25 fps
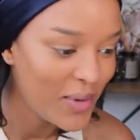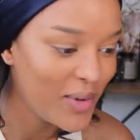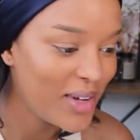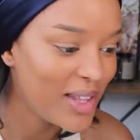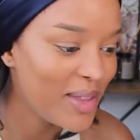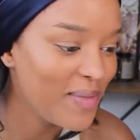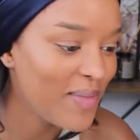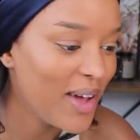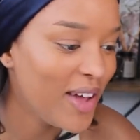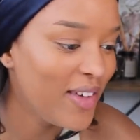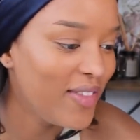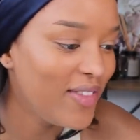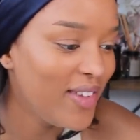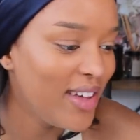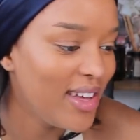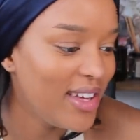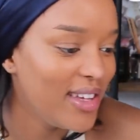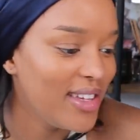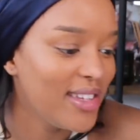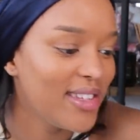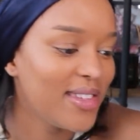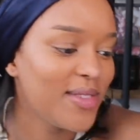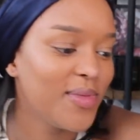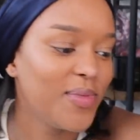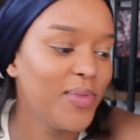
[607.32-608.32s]
with my
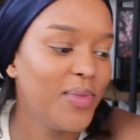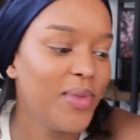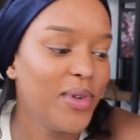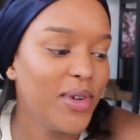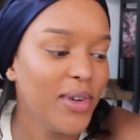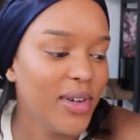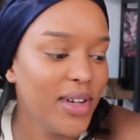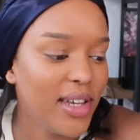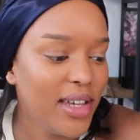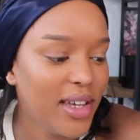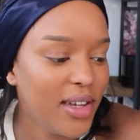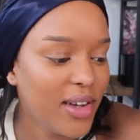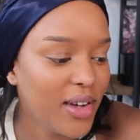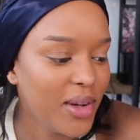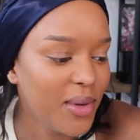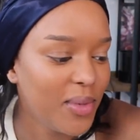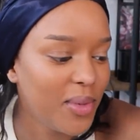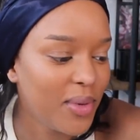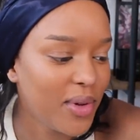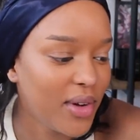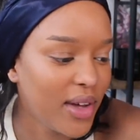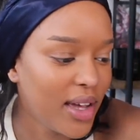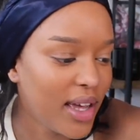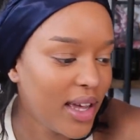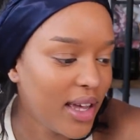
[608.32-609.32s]
face. Boy, oh
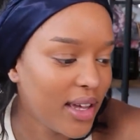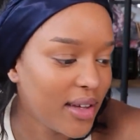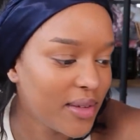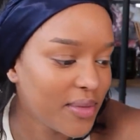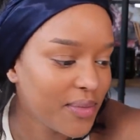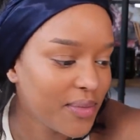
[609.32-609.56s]
boy.